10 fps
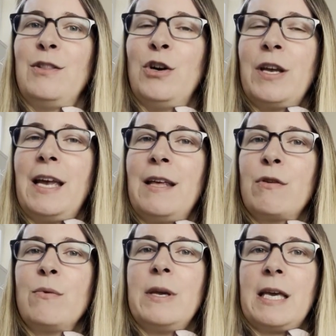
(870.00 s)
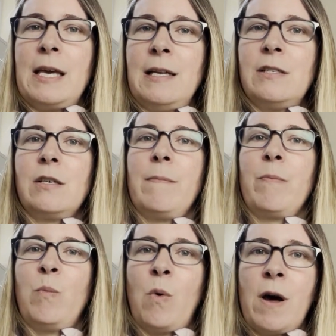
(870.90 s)
Look through each
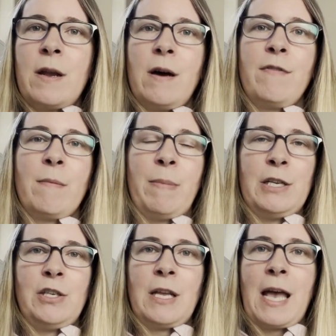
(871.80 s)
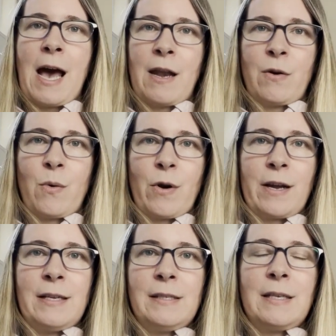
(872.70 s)
one of your budget
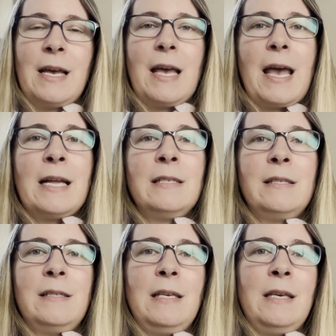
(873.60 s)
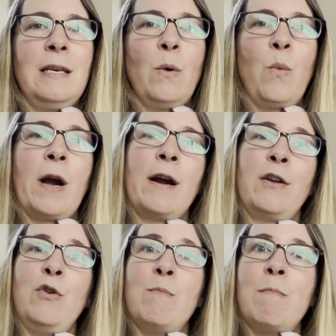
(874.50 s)
categories and see where
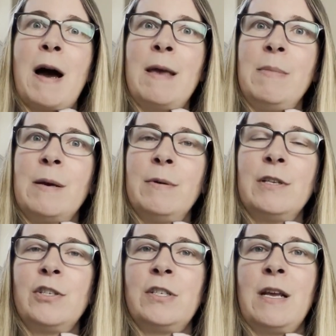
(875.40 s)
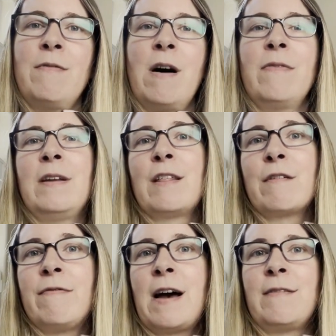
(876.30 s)
you might be able to shave off
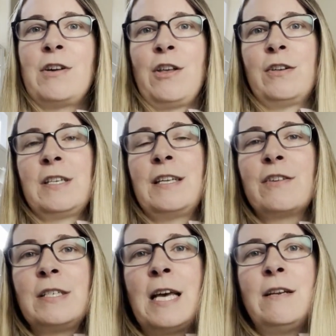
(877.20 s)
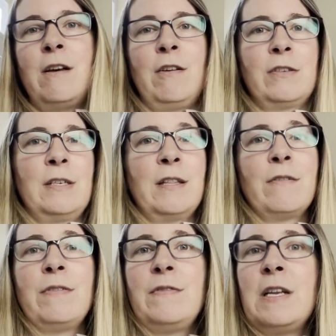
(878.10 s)
another $5, another $10,
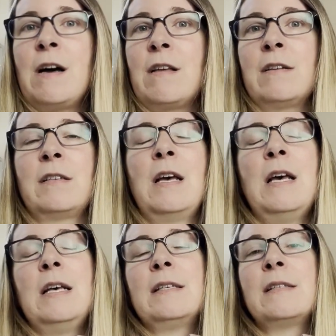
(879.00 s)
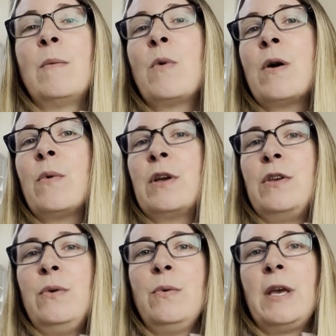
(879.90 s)
another $50, somewhere where
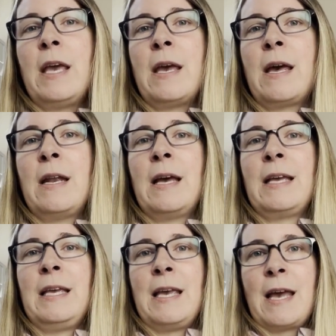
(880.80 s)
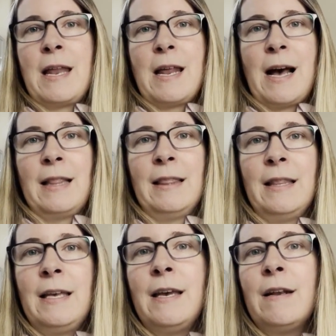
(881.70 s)
you can get a
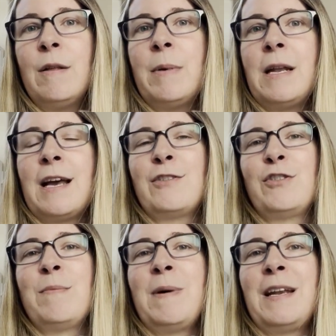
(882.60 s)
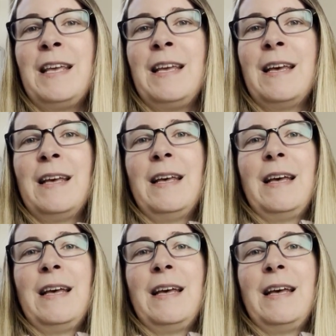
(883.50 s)
little bit extra money,